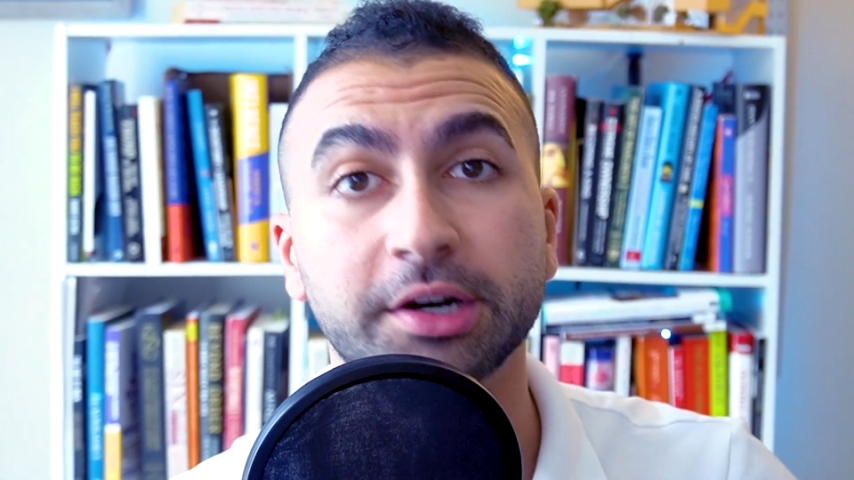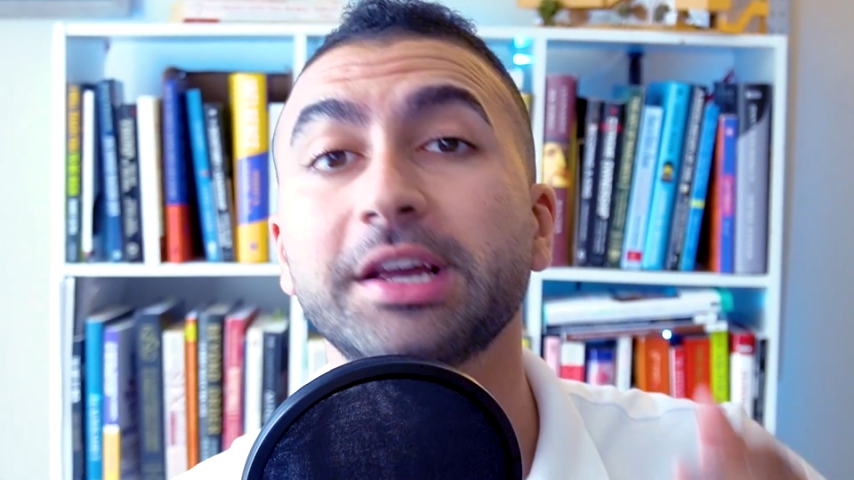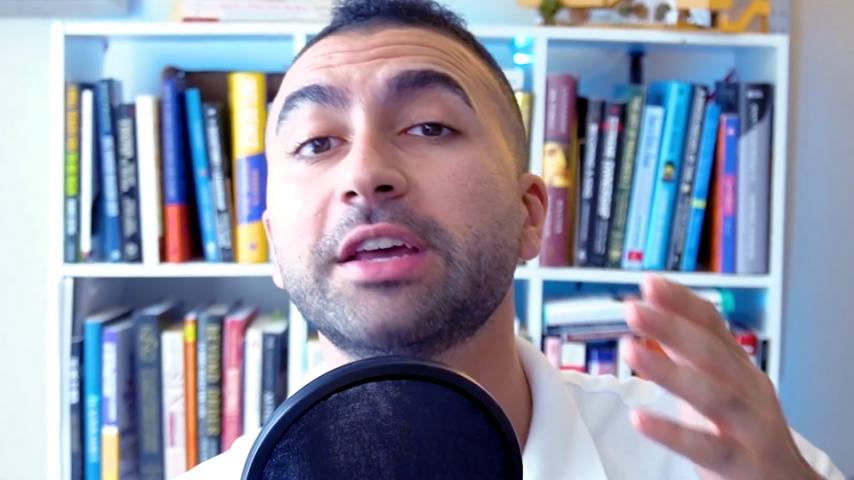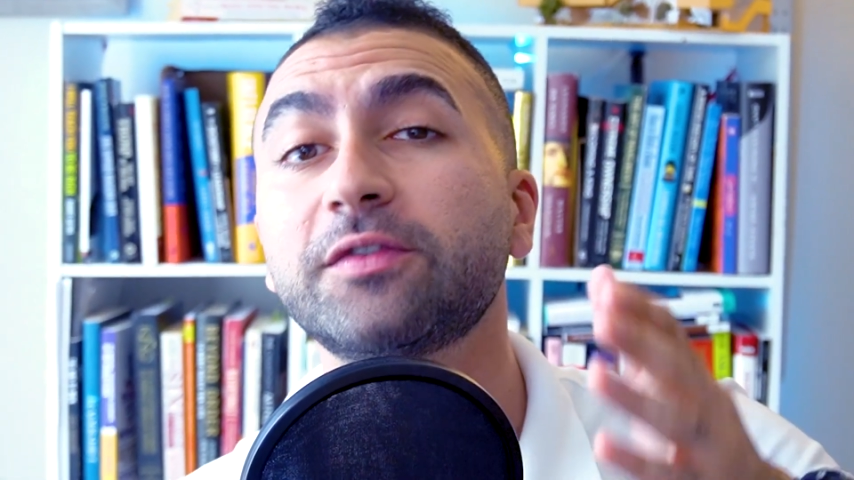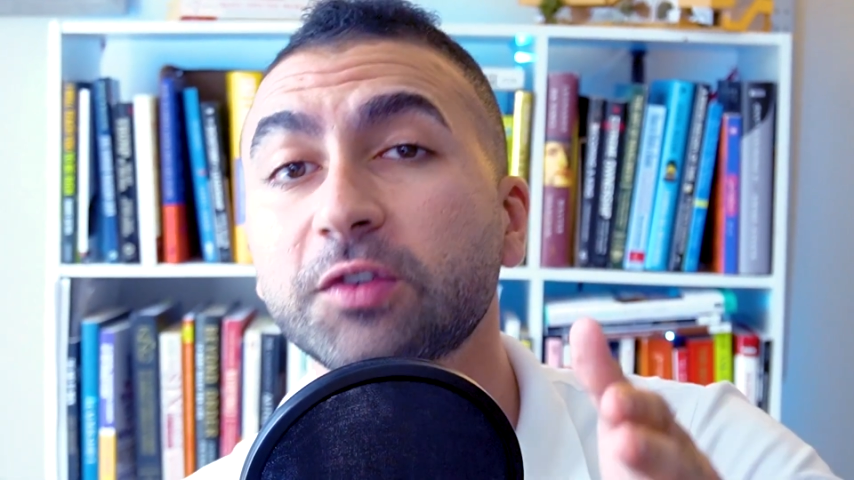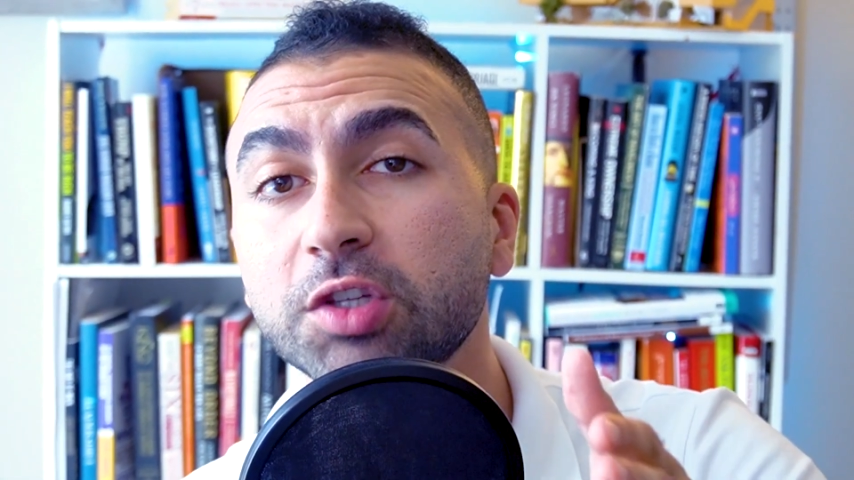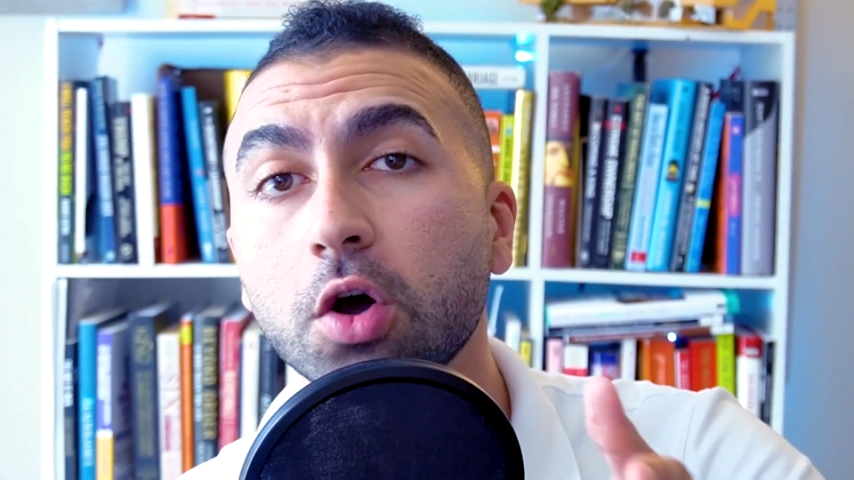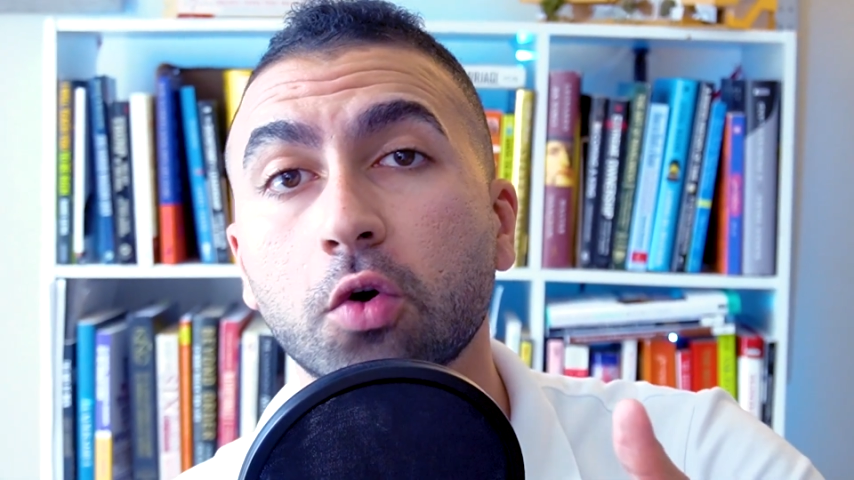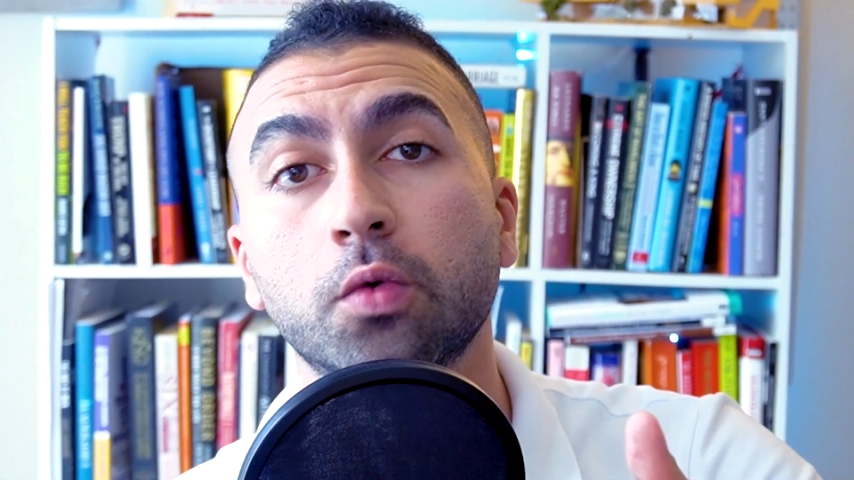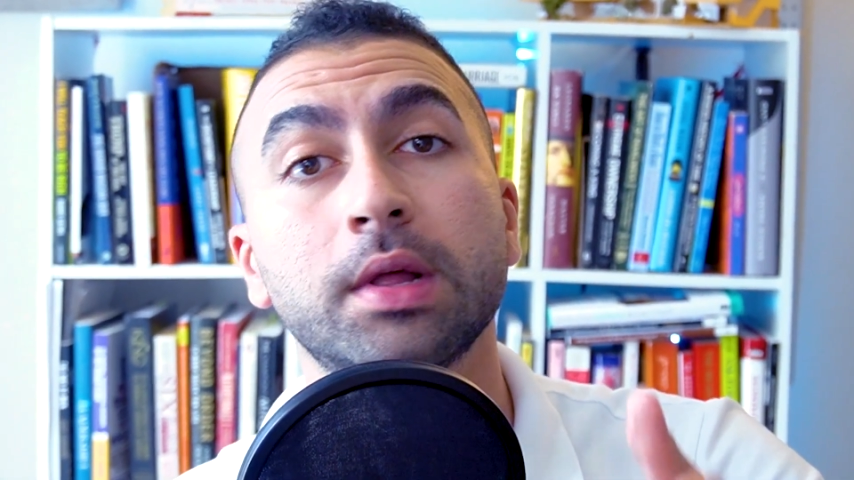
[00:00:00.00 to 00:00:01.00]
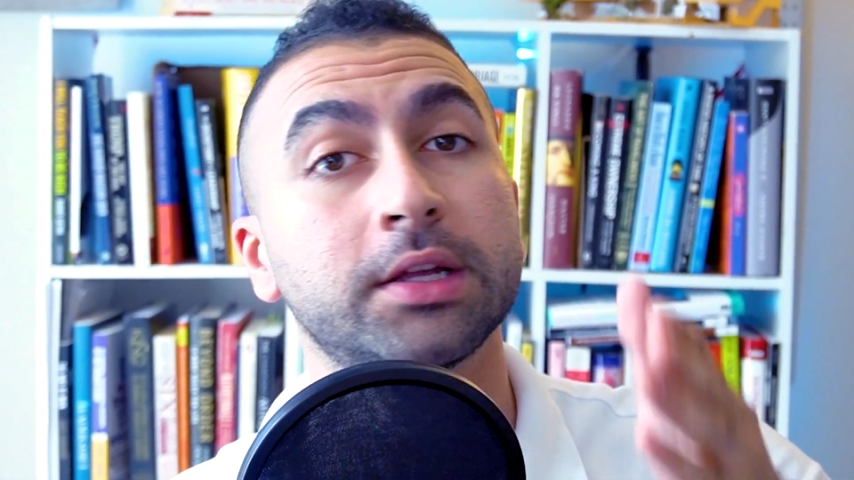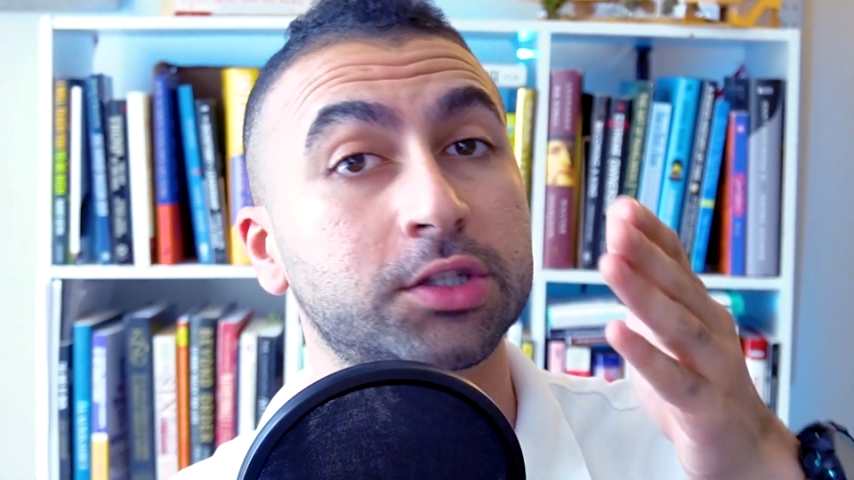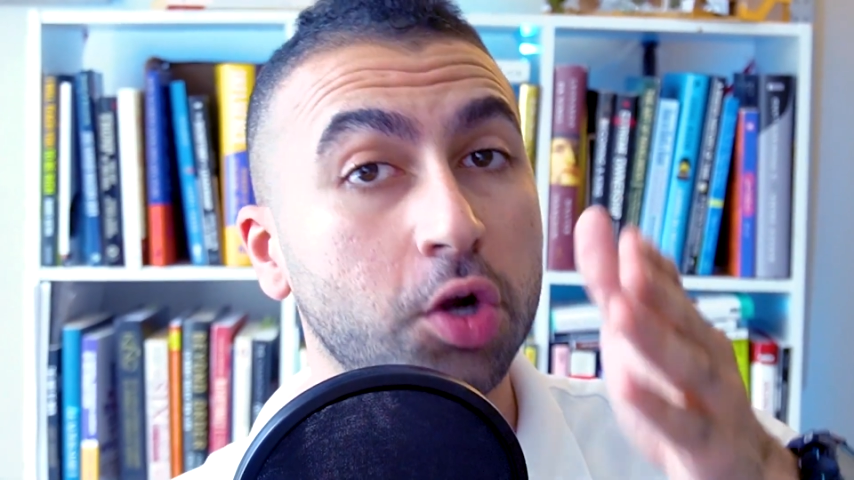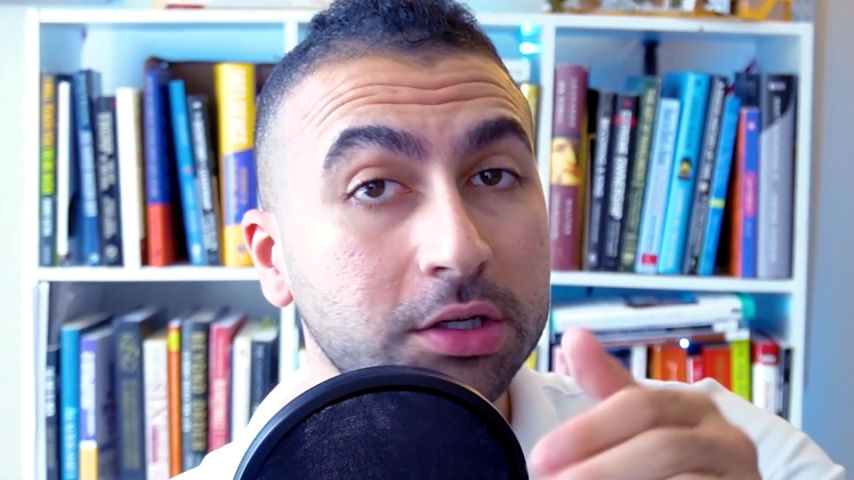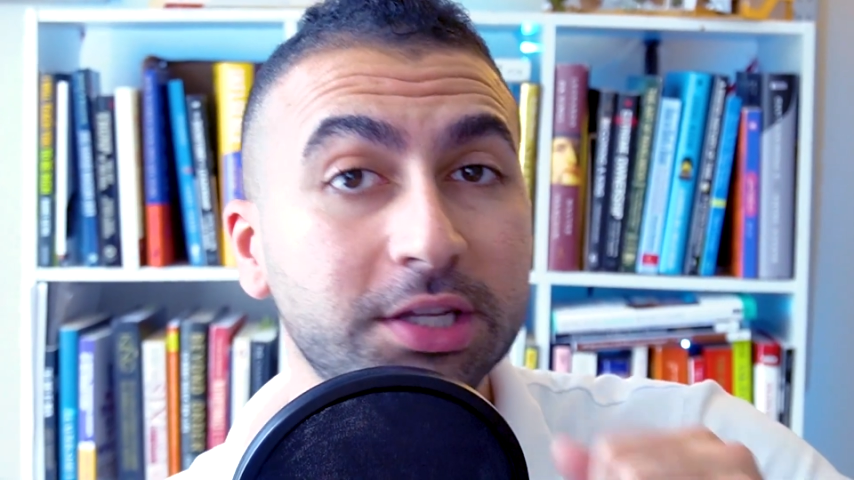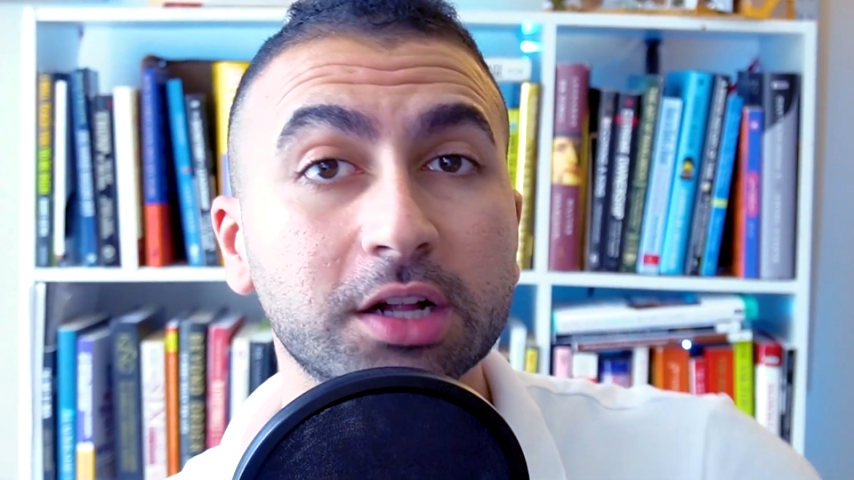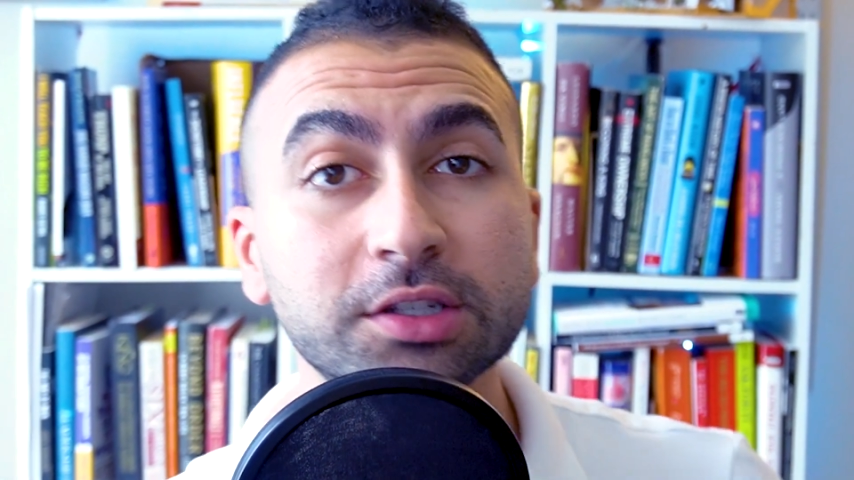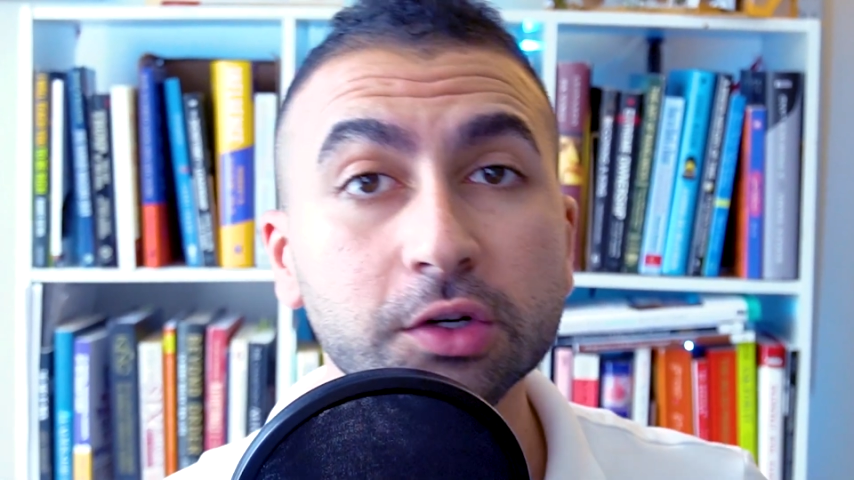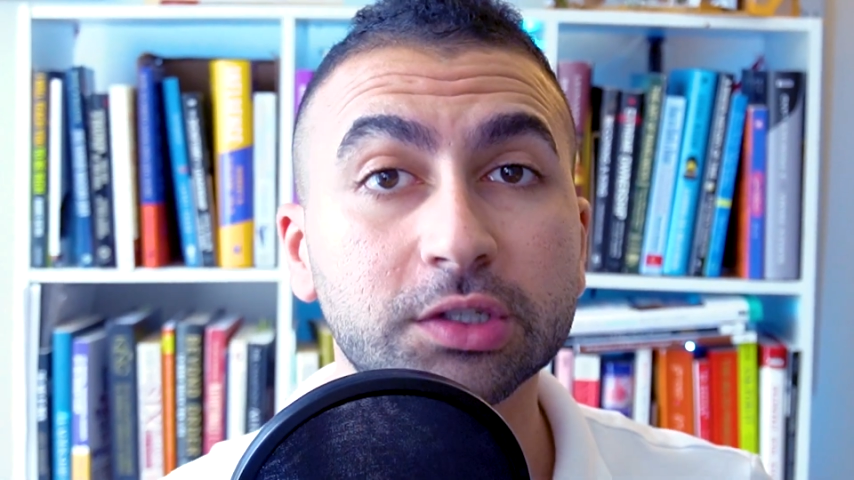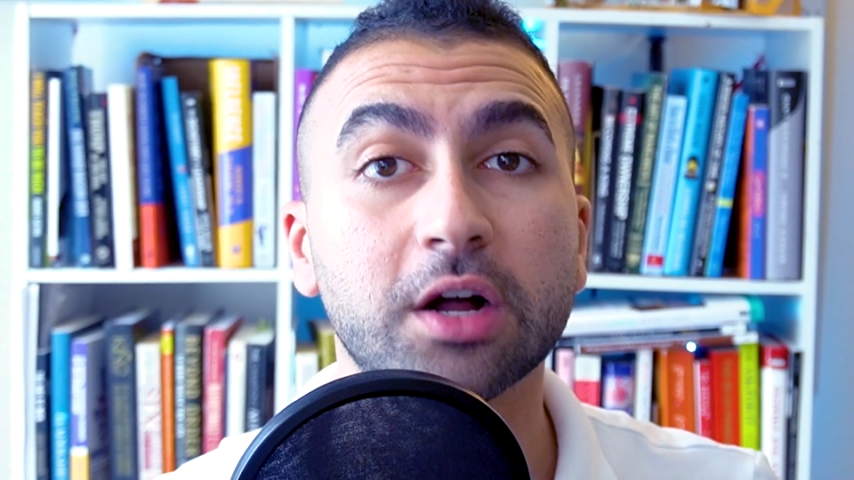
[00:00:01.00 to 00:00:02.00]
If so, start telling
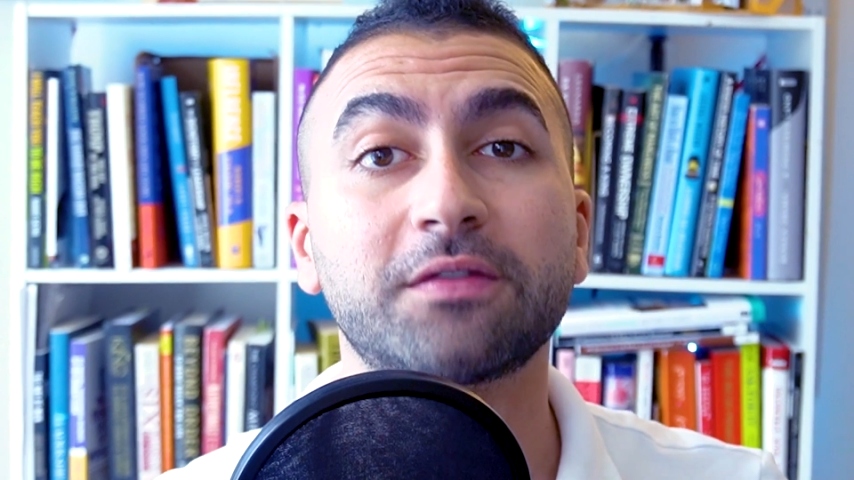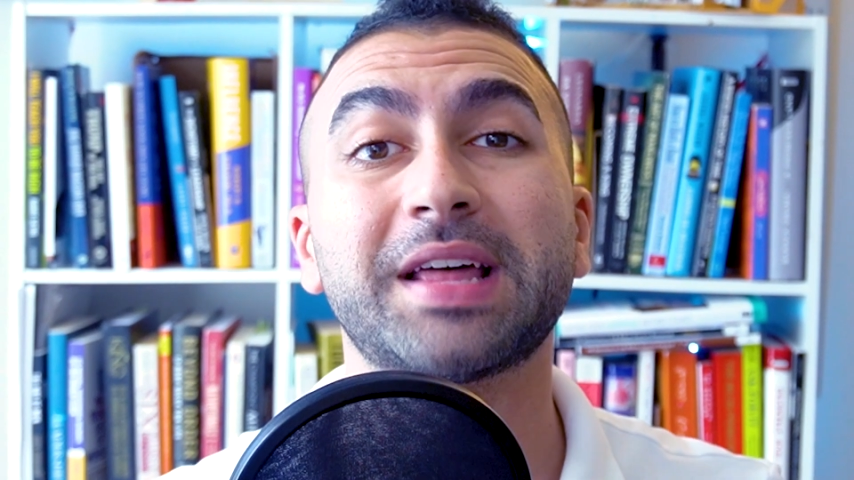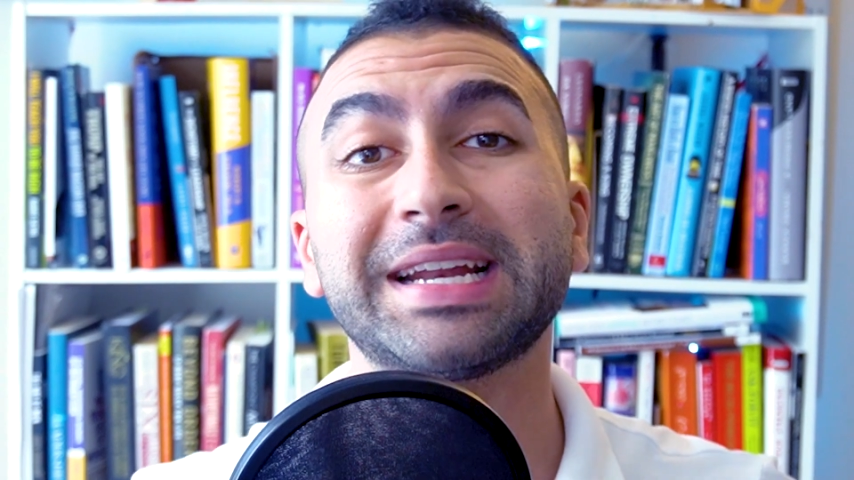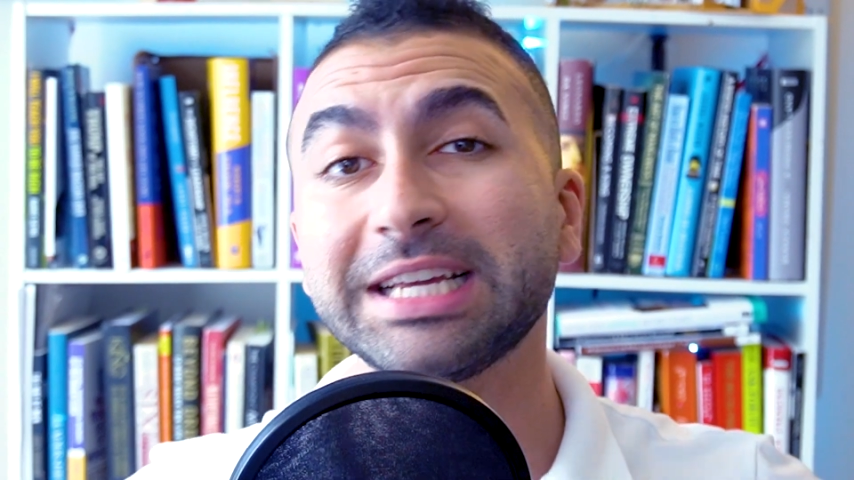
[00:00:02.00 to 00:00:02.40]
yourself that